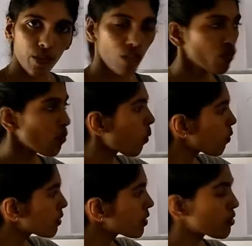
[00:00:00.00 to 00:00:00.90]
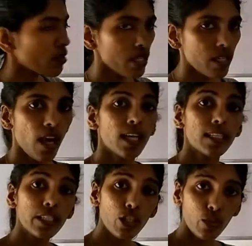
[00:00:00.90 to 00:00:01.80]
If all the 3 are
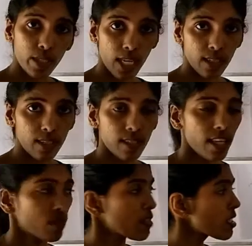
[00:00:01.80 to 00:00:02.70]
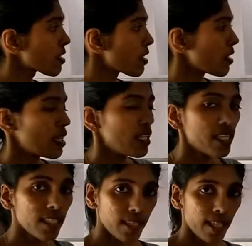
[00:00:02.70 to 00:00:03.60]
acute angles, that means
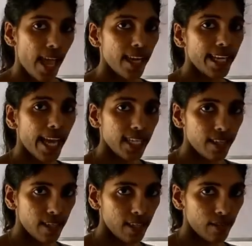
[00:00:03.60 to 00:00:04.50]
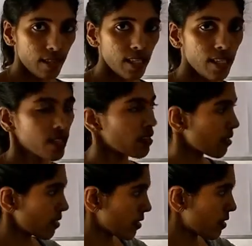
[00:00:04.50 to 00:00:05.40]
less than 90 degrees,
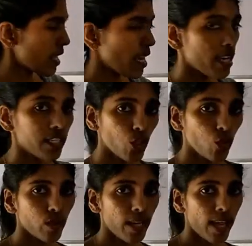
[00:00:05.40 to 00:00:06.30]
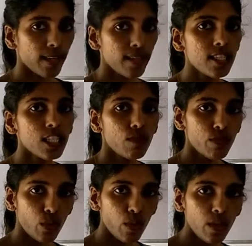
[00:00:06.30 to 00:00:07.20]
they are acute angles. If
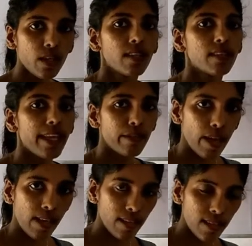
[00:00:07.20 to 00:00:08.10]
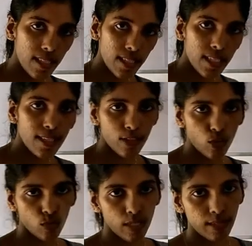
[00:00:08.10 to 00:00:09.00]
so, that triangle is an
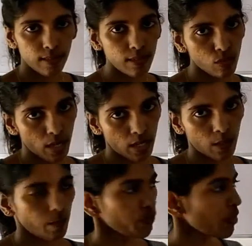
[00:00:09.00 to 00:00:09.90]
acute angle triangle.